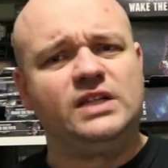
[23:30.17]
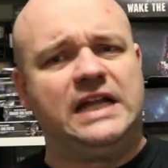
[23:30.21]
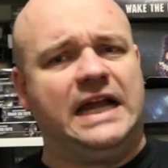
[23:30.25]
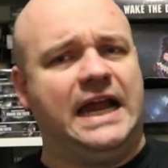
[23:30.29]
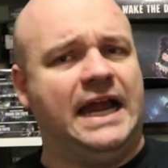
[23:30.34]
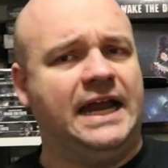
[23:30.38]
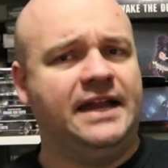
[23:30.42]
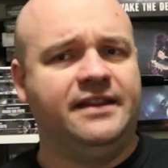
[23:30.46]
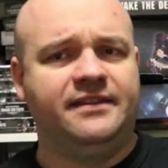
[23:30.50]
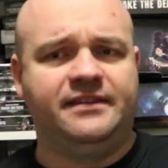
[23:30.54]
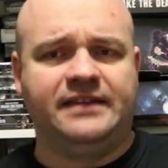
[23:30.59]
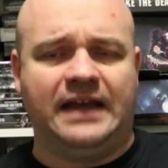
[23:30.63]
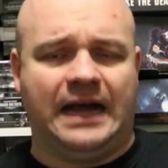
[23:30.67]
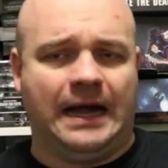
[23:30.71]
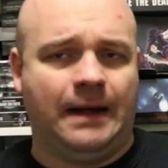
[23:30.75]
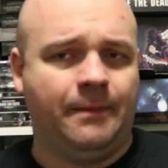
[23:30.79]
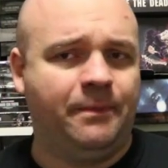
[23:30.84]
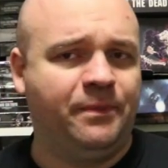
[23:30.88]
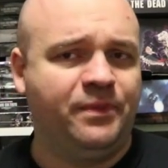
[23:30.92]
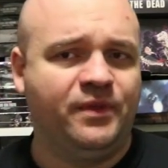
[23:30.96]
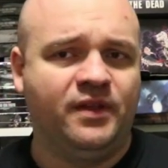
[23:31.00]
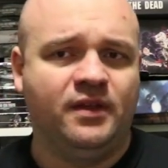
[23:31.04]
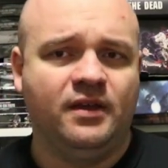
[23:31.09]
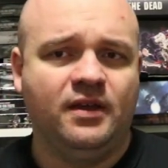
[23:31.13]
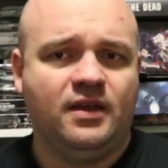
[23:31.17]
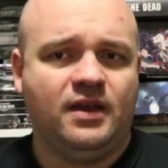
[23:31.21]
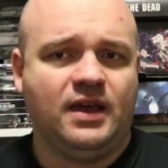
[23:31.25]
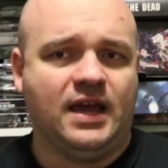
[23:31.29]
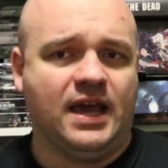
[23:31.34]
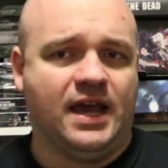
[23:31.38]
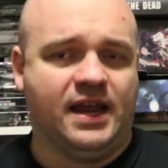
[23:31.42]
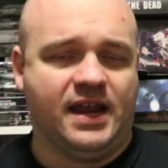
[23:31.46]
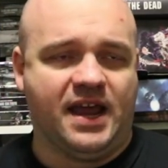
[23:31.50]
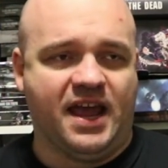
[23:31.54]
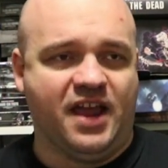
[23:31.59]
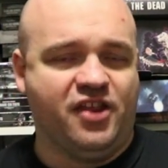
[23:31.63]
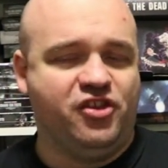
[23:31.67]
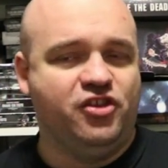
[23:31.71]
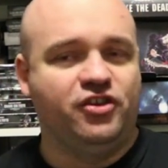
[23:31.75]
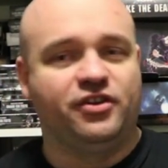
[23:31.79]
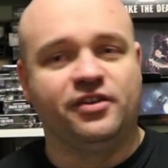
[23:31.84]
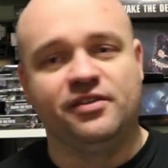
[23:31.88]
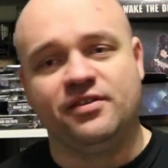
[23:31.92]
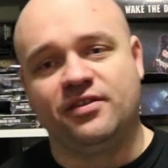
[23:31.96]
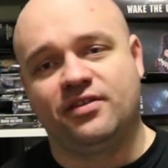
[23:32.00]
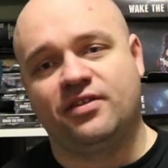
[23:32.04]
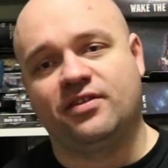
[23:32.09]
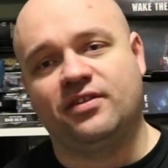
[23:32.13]
And, um, and, and you
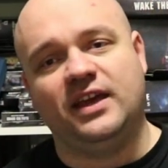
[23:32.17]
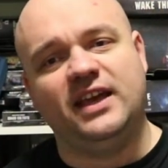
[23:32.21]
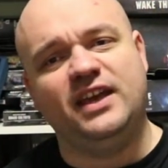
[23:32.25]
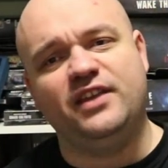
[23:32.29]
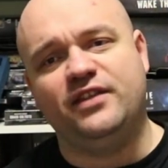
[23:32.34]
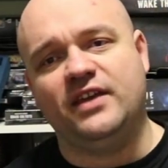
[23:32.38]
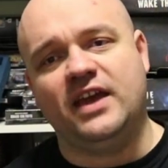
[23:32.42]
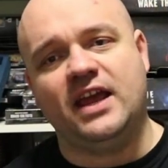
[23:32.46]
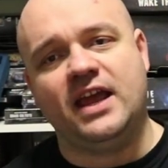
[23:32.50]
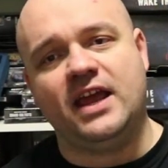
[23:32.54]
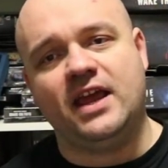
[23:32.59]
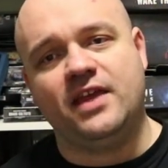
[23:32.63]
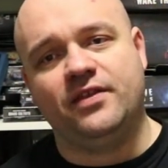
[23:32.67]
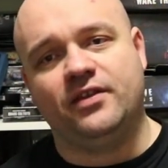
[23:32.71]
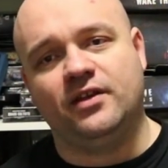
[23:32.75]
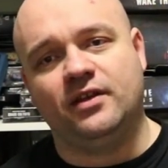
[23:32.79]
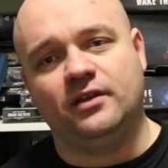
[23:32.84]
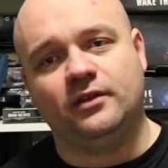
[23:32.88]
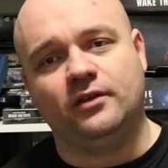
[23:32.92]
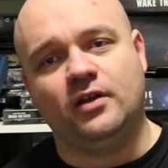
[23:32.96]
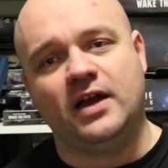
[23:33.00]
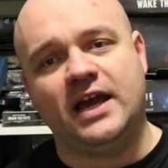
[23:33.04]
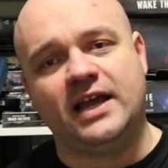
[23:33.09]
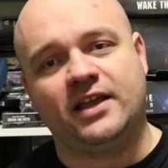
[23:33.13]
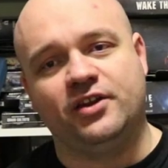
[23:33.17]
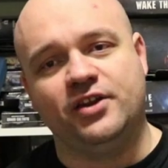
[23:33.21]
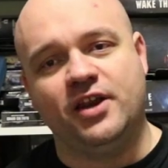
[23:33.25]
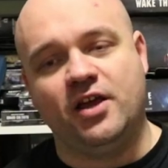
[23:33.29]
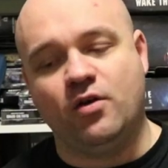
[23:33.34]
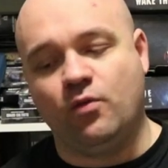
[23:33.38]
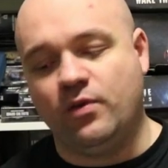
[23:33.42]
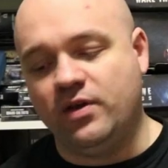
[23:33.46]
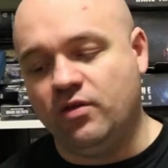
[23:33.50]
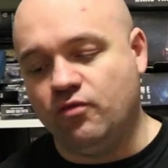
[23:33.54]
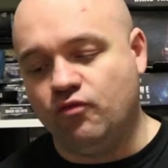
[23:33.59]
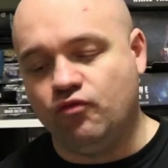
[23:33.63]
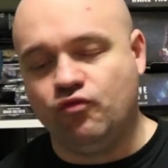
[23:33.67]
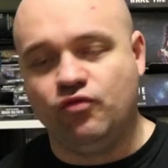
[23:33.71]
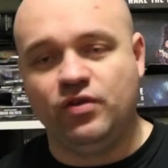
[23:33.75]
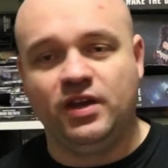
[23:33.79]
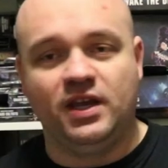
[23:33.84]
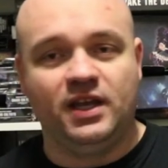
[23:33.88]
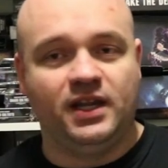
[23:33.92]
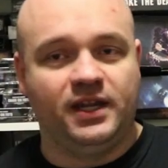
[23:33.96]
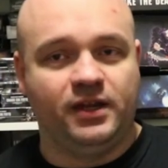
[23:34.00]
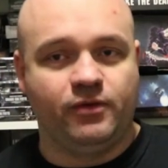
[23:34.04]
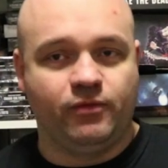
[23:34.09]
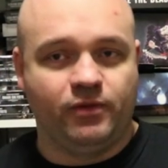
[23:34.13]
can see there that, like, you know, we
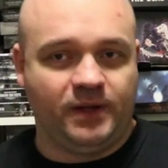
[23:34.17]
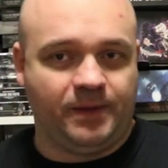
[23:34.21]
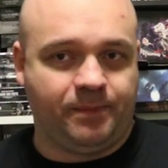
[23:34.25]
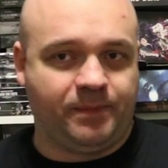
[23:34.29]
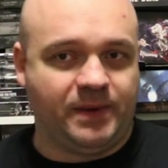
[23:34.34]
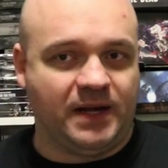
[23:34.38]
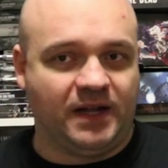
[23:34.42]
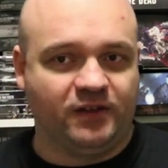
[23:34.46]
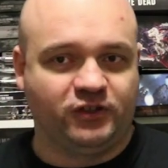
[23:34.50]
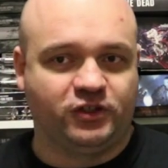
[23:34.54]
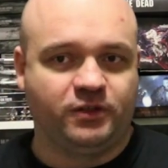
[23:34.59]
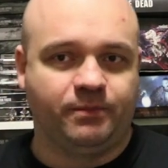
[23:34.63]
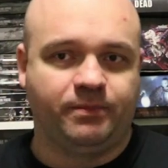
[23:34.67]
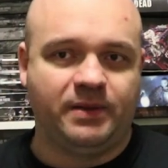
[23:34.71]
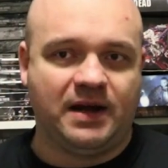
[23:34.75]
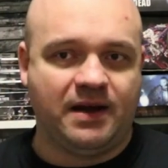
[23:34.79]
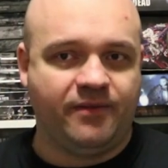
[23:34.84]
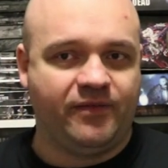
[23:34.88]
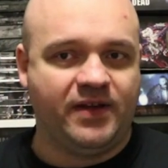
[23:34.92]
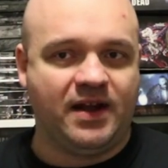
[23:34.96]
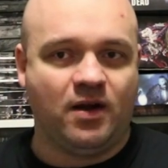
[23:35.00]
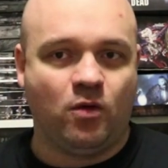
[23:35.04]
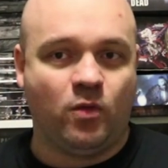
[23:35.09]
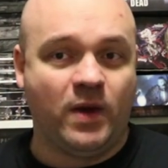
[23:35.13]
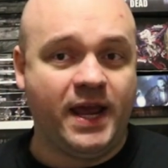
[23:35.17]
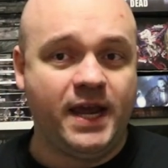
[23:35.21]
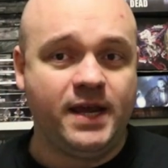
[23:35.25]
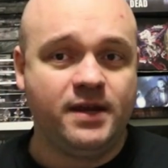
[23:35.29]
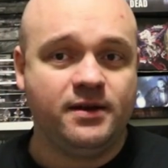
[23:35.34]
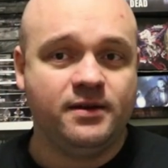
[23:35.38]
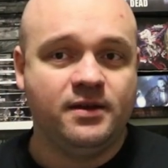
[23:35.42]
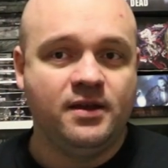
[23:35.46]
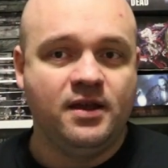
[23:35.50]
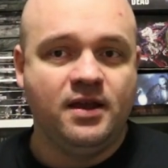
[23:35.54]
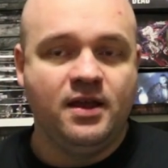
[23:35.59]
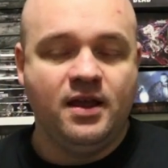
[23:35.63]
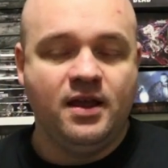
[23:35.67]
really, really punch above our weight.